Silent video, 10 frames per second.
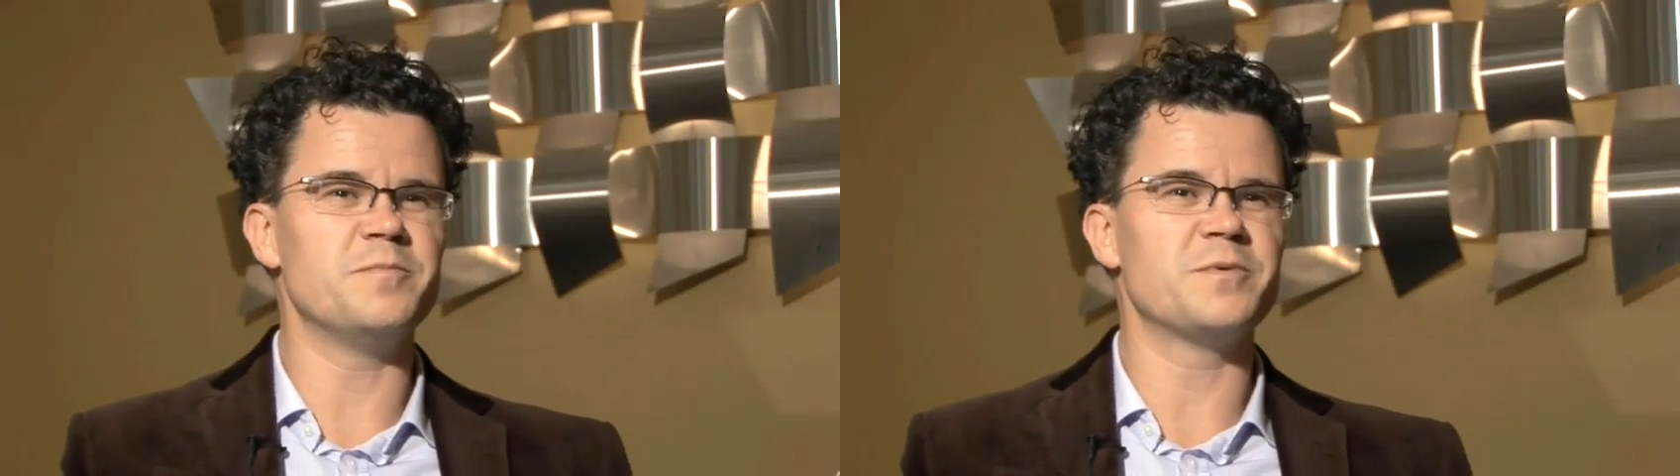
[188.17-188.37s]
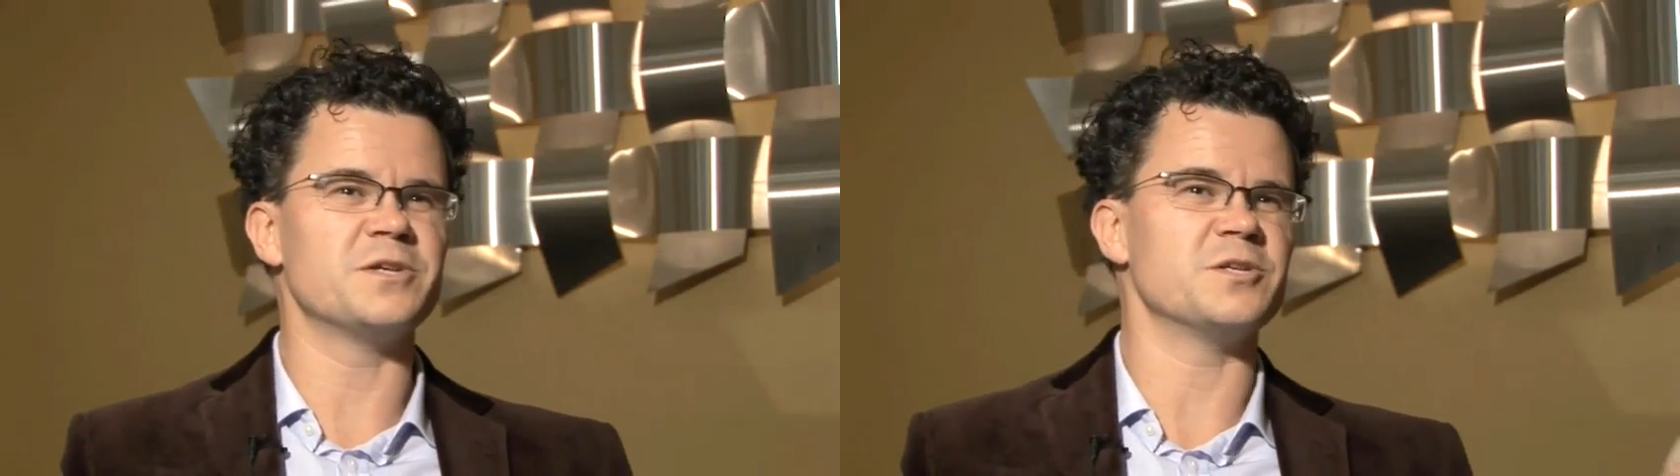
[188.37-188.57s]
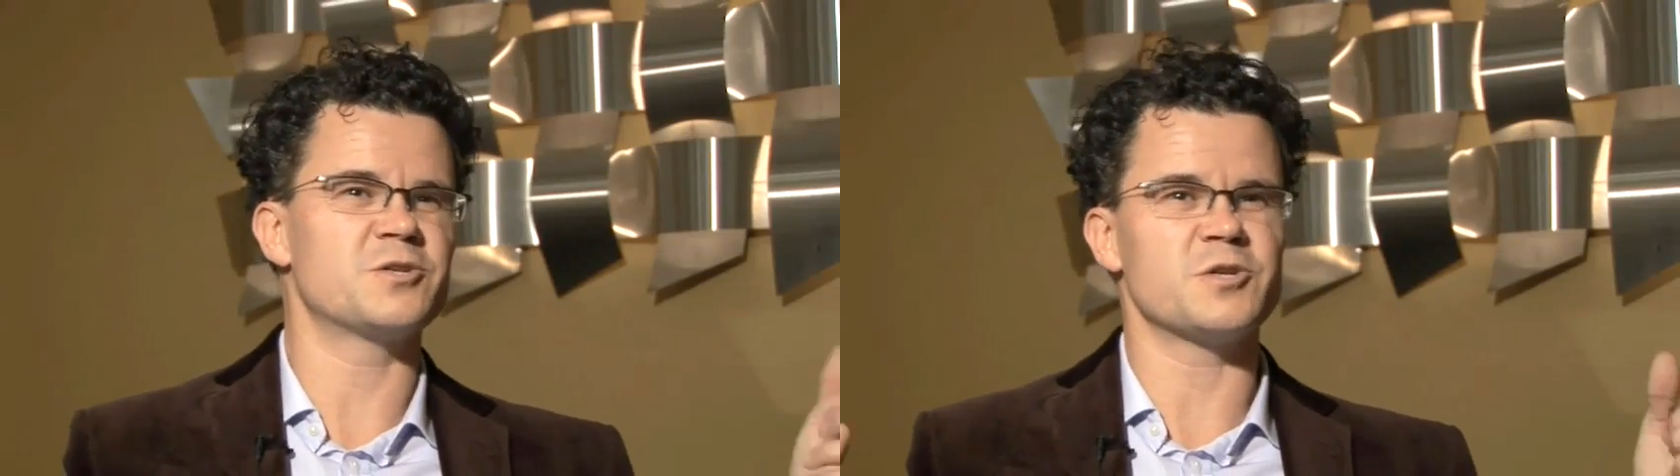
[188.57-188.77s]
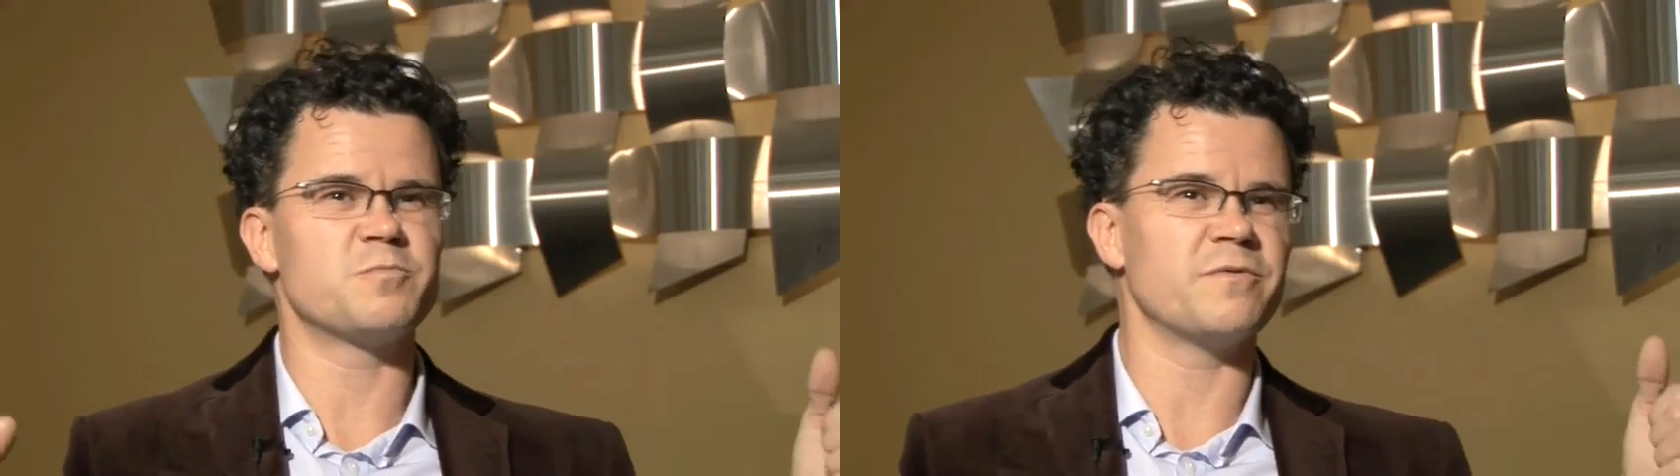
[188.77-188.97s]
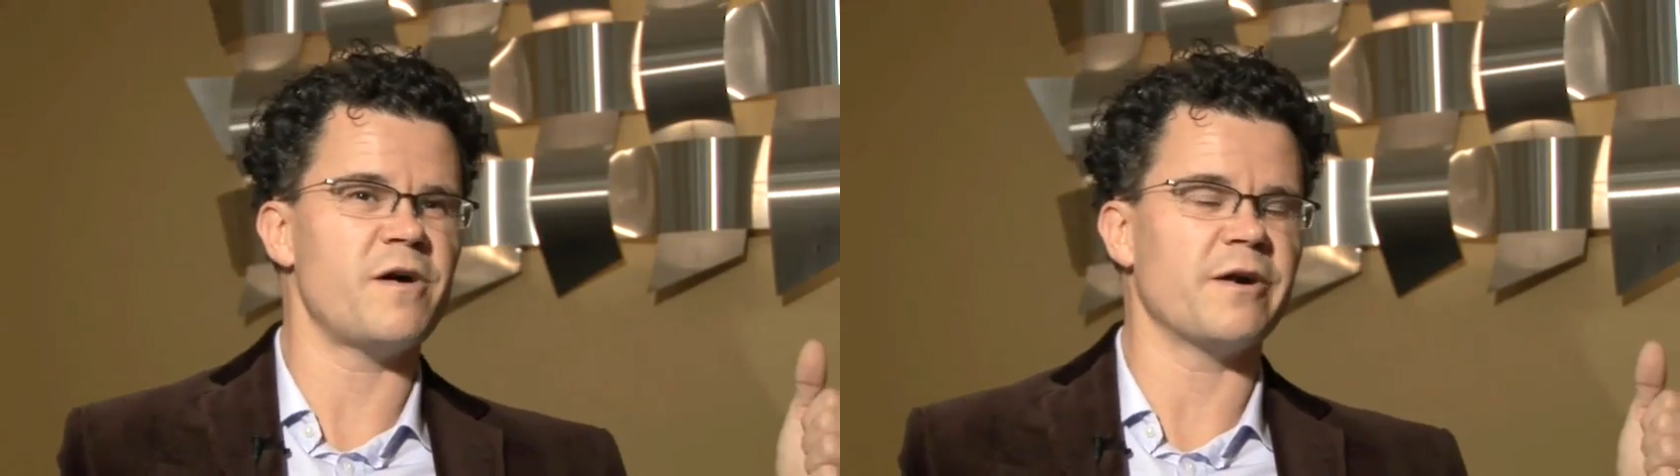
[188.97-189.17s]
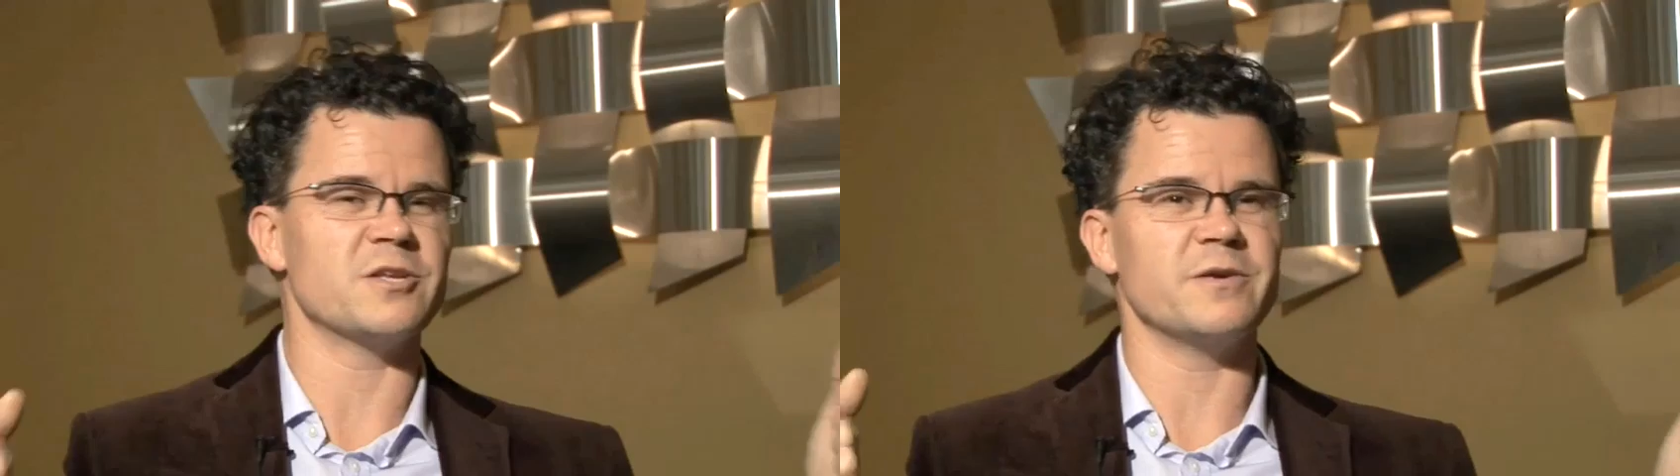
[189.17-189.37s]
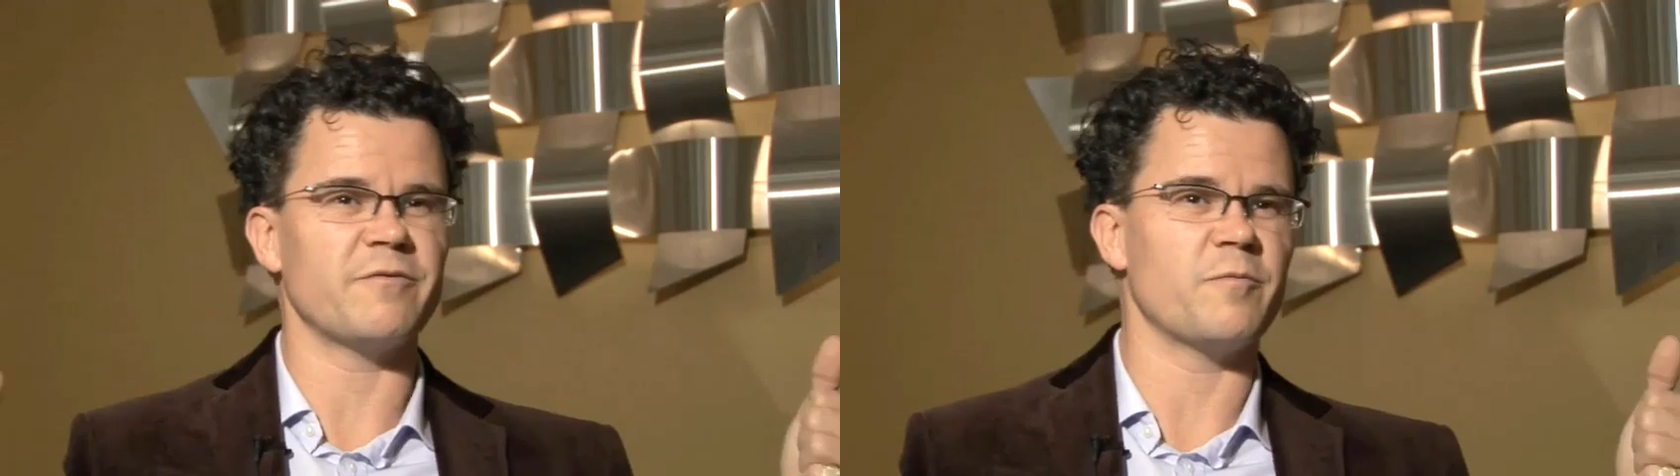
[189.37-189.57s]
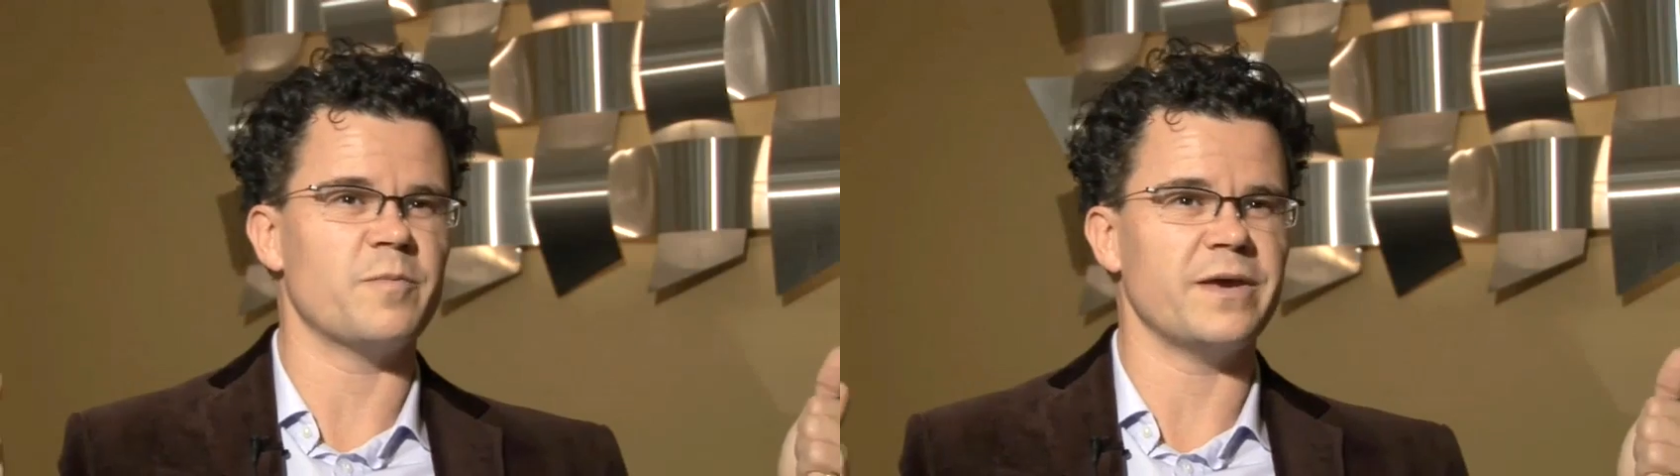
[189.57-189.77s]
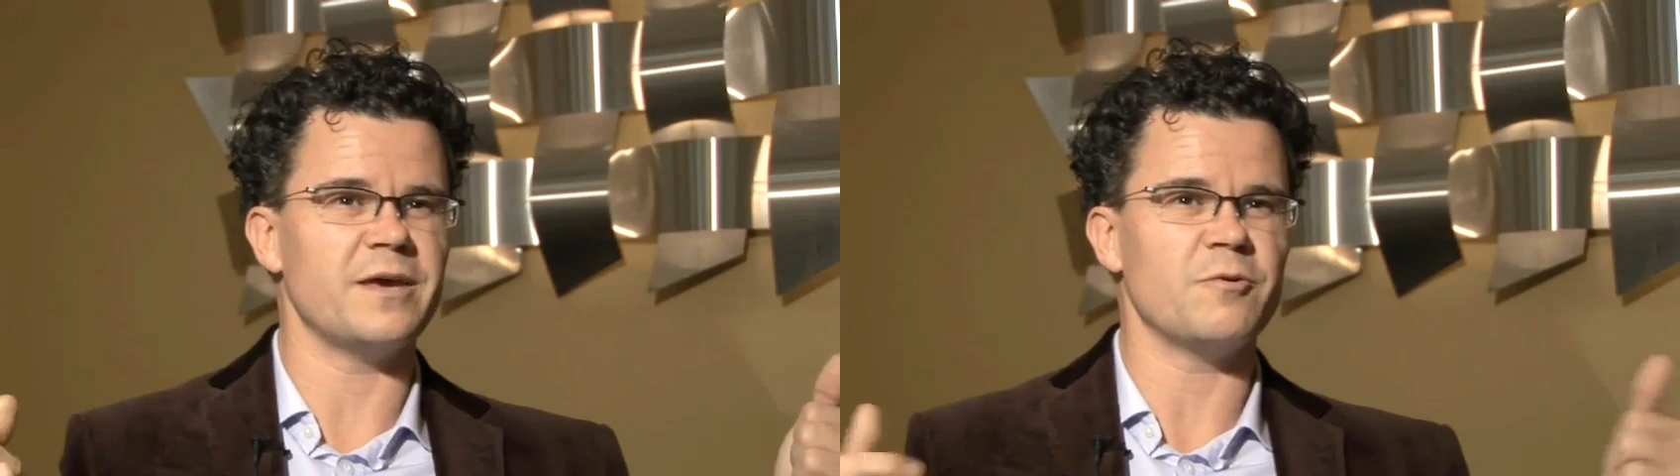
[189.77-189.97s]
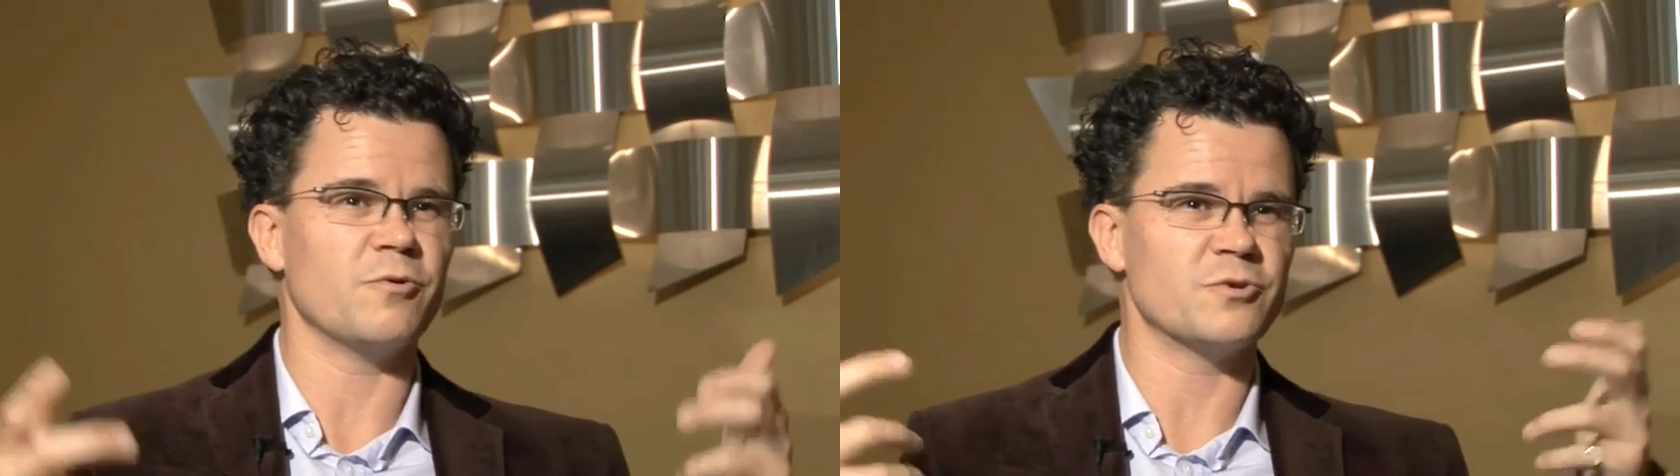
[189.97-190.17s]
because it's just bravado to have a
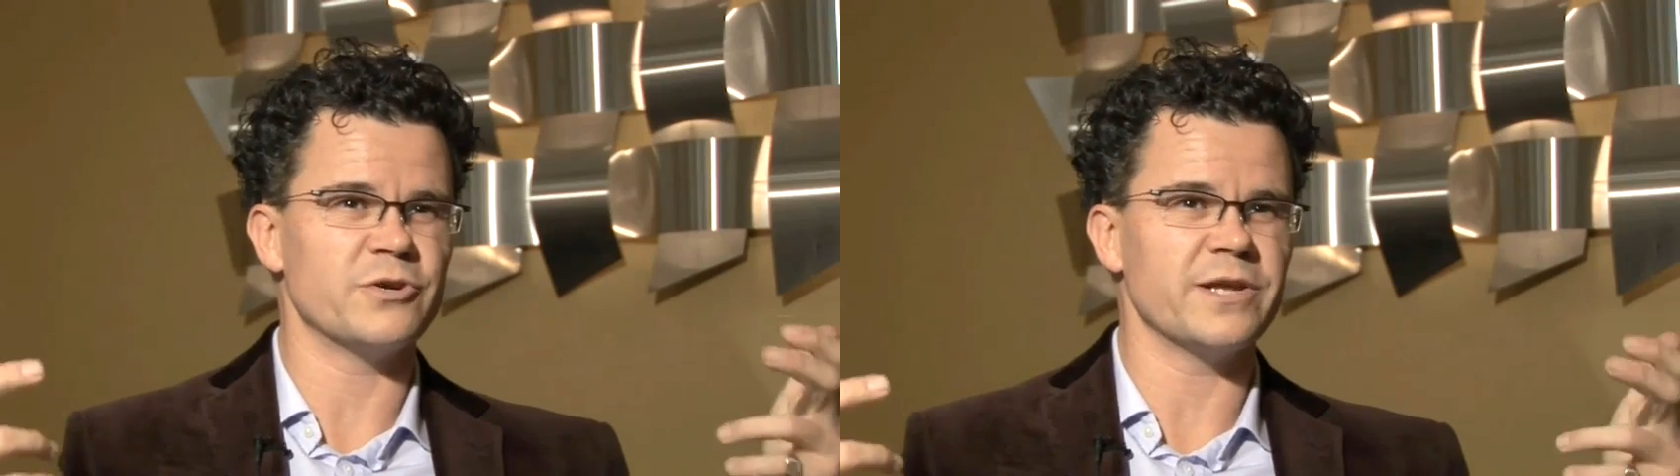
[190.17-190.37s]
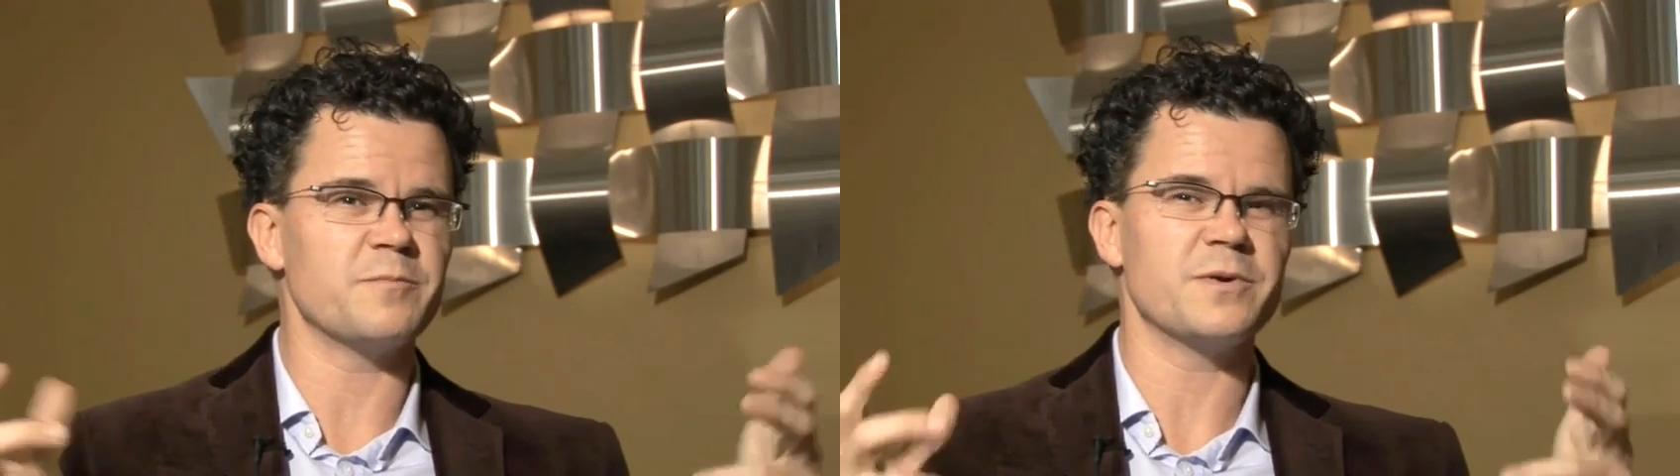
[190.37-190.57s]
beer or a drink,